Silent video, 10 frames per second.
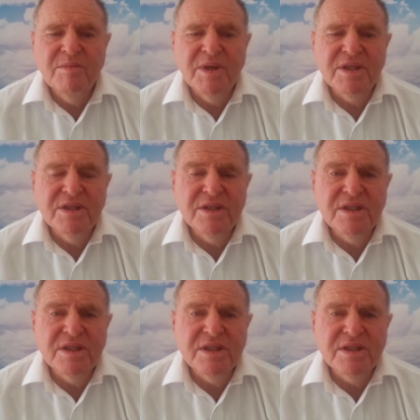But
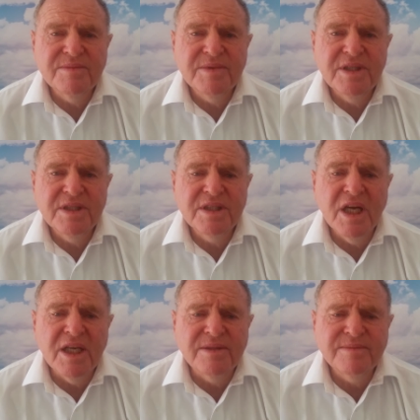Jesus, his
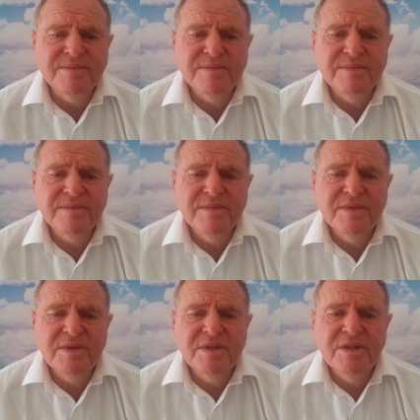Son,
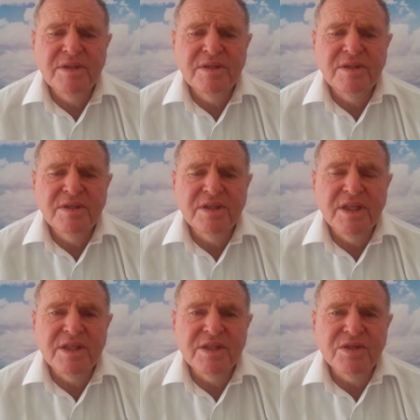
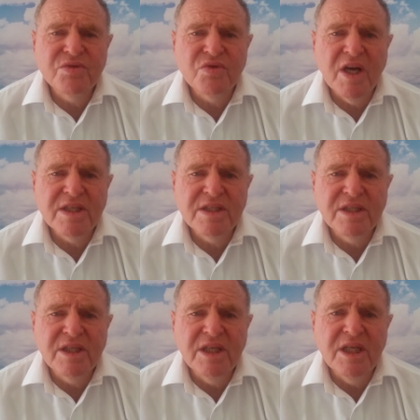says, "Trust
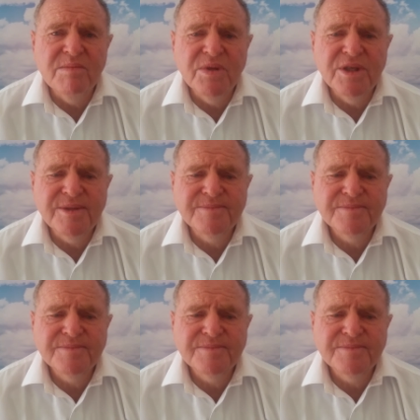in me."